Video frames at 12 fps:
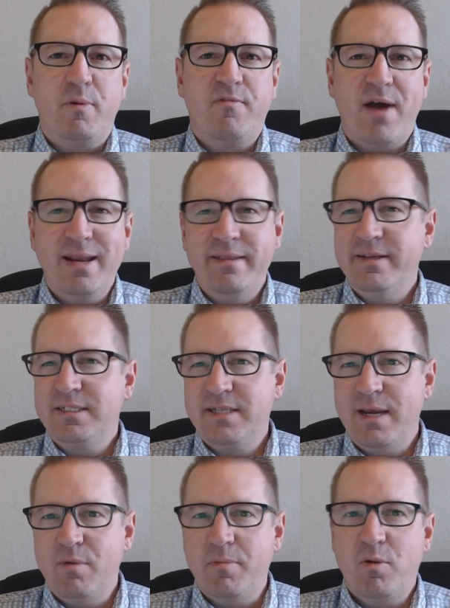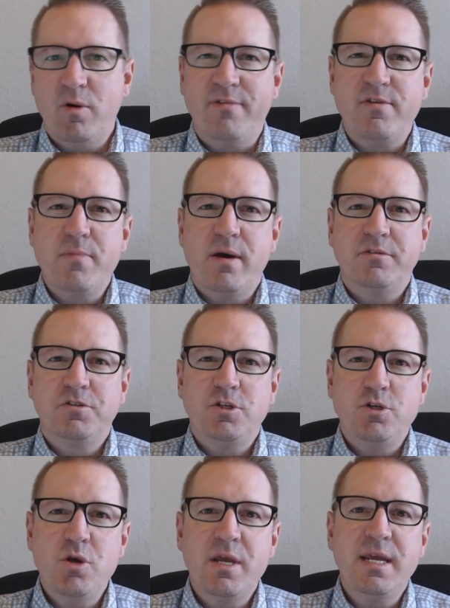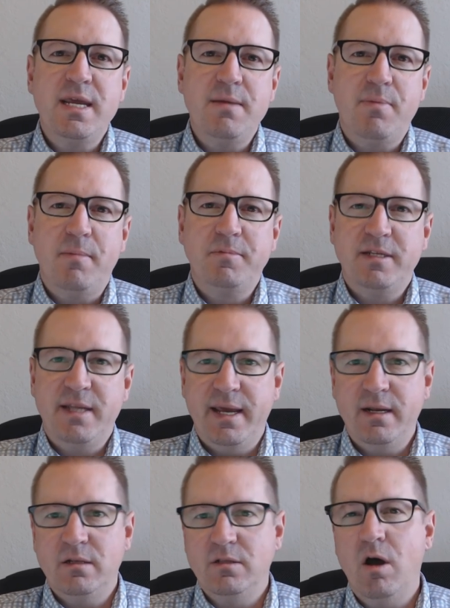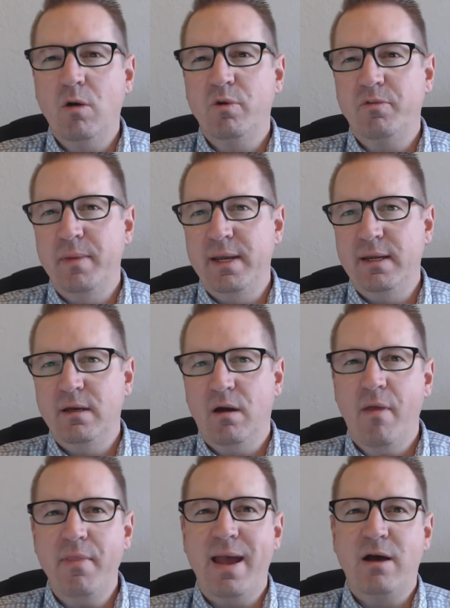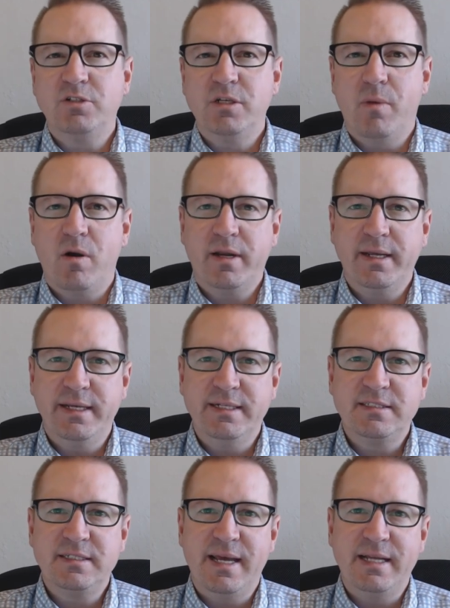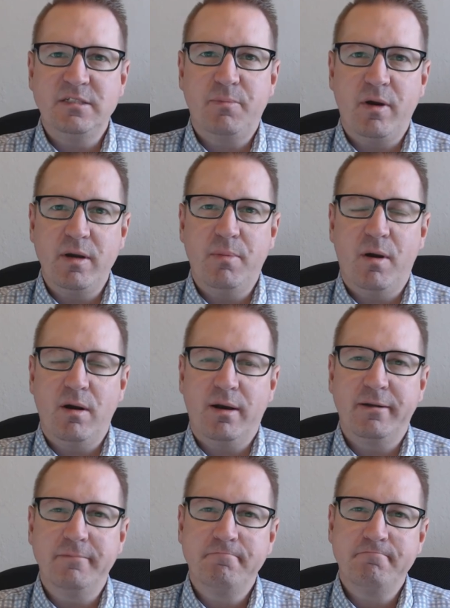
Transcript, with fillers: providing this same report every month so you can keep up to date along with me on the housing market in Stansbury Park.